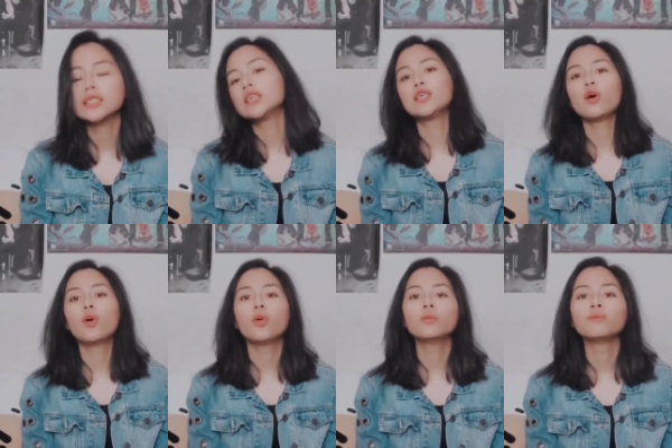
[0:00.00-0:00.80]

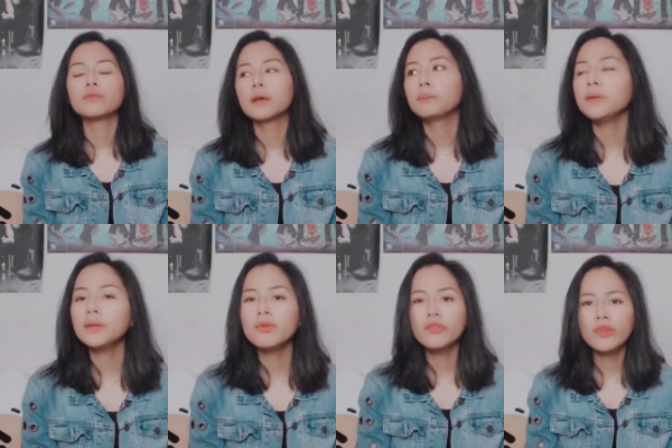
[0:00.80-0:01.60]
So
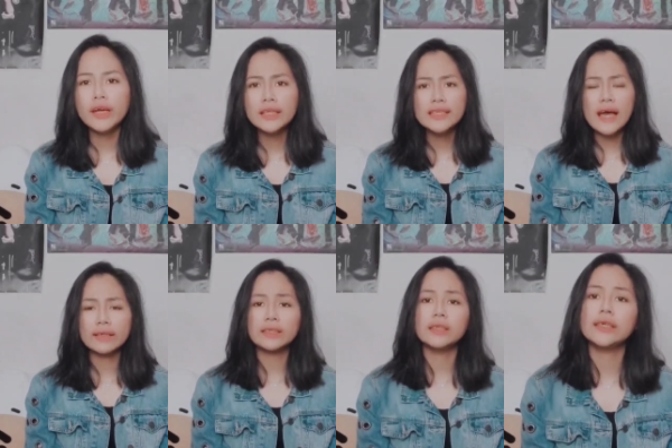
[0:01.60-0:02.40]
me and my friends
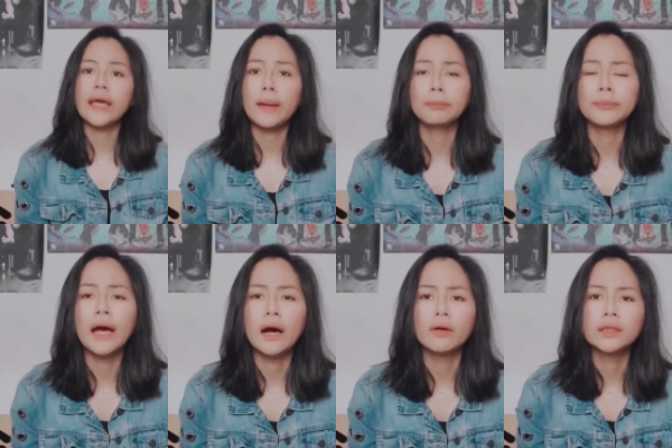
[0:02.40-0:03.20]
actually camped
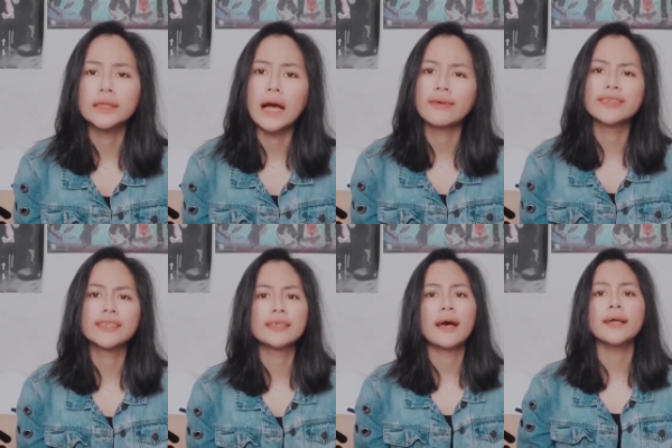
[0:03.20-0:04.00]
out
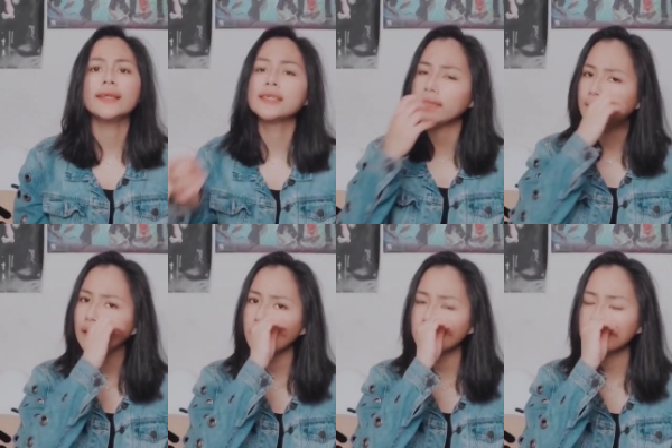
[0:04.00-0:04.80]
outside the
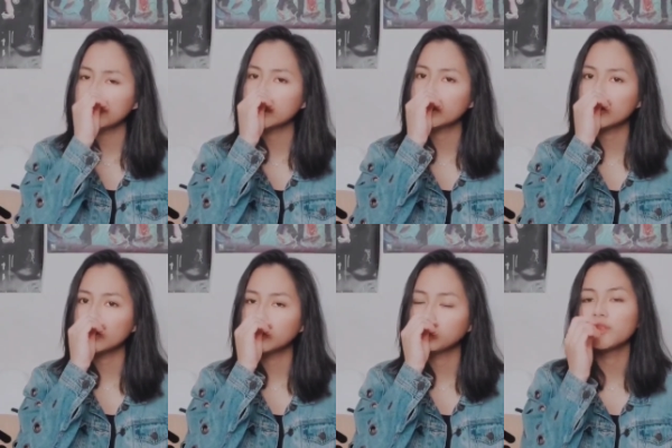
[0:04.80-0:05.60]
stadium just
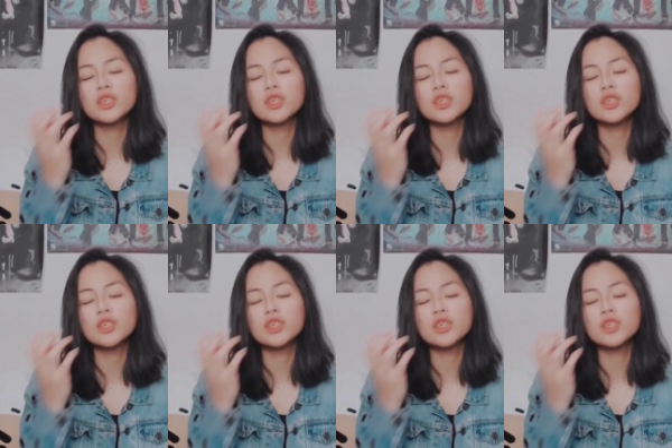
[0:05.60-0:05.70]
to,